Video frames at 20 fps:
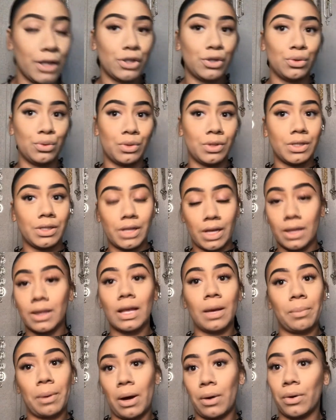to set
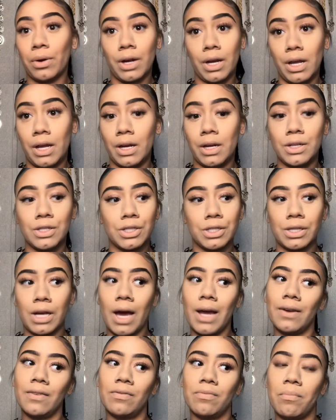that powder in, just
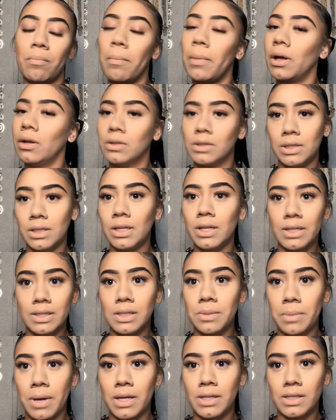kind of melt it into
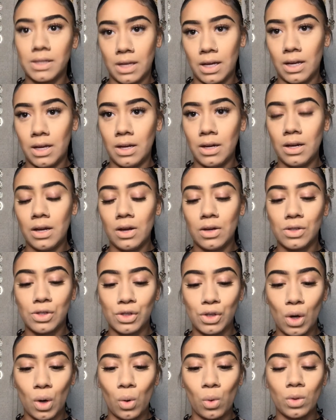my skin.
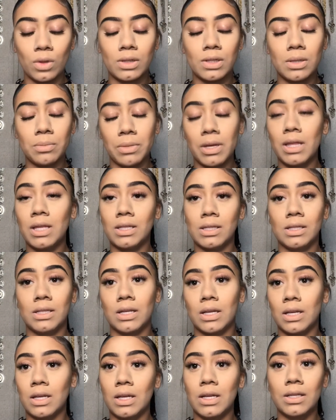So to me, this is a
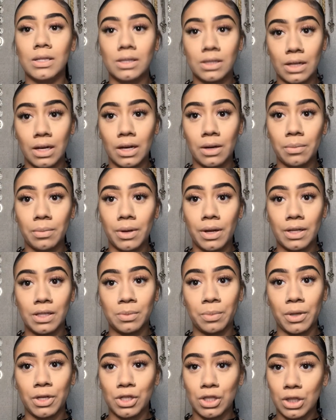key step,
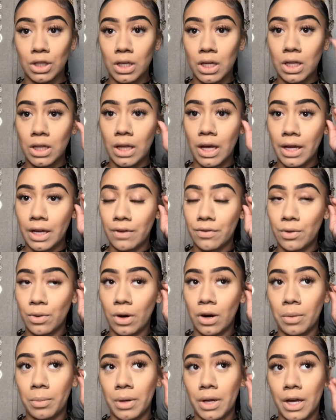especially like if you
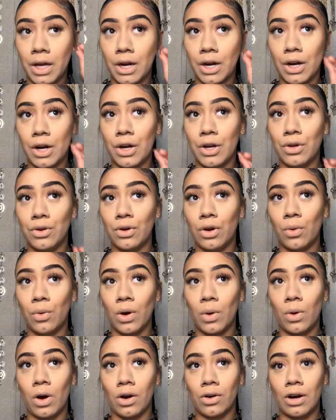are a beginner, you don't want
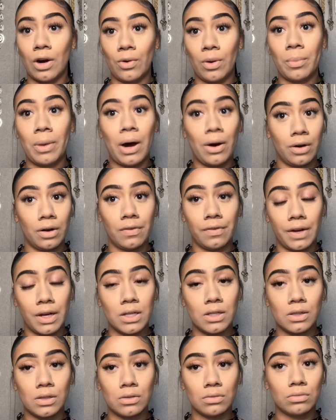to walk around with powder
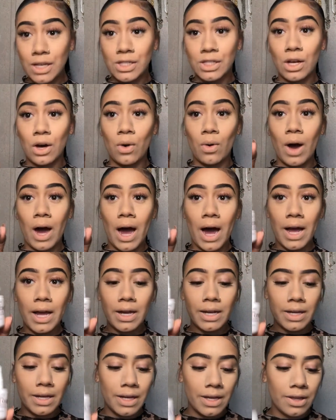face. So
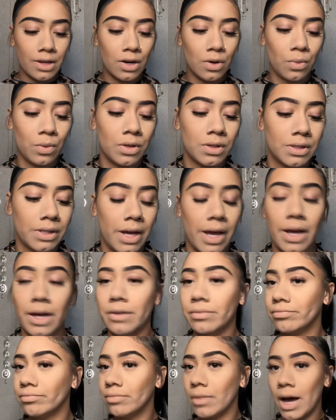I either will take,
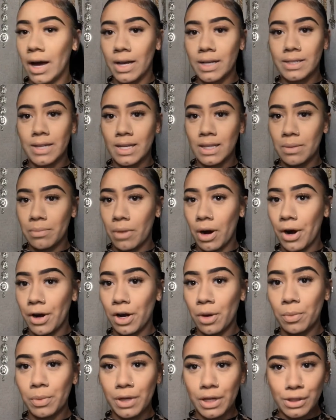I can take the
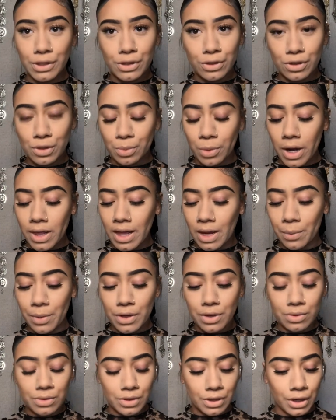Mario Badescu spray like we
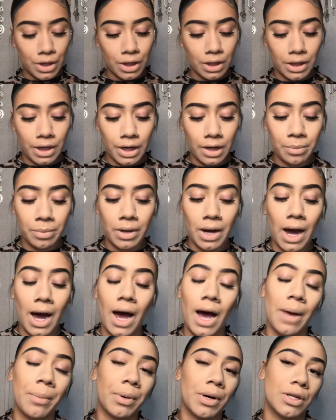used earlier, but
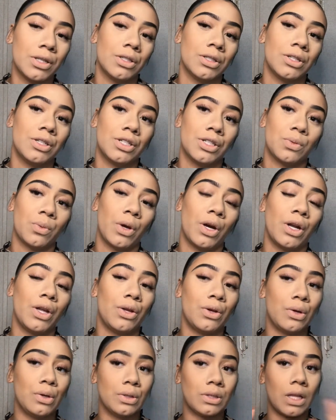I personally just want to
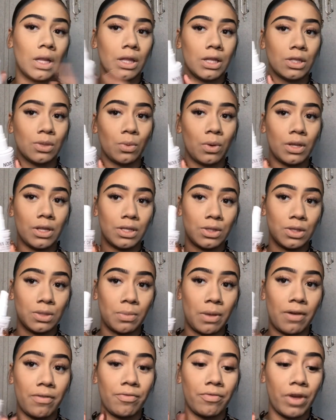use this one. This is
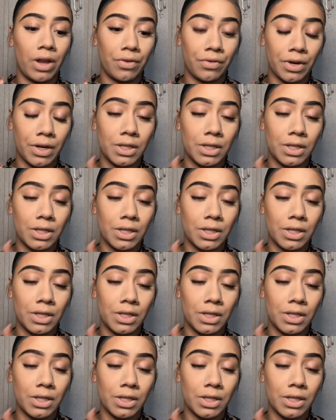my favorite